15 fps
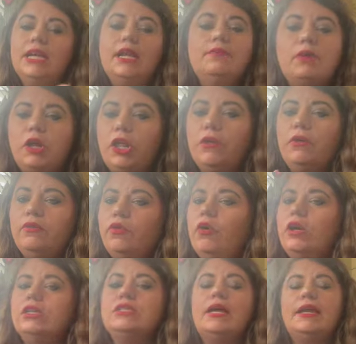Marlo, of
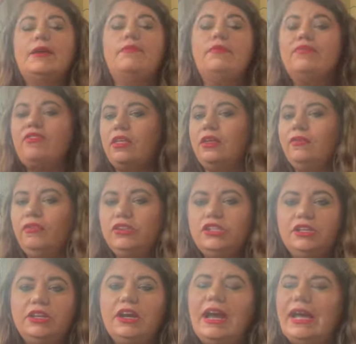course, end up falling for each
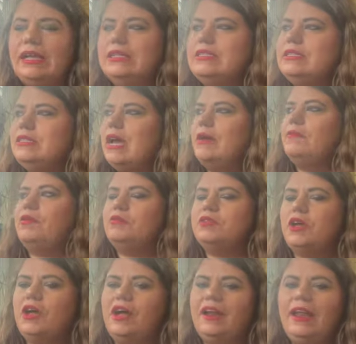other as time goes
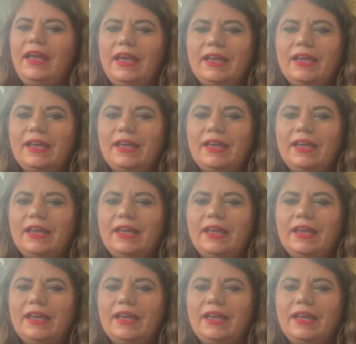on,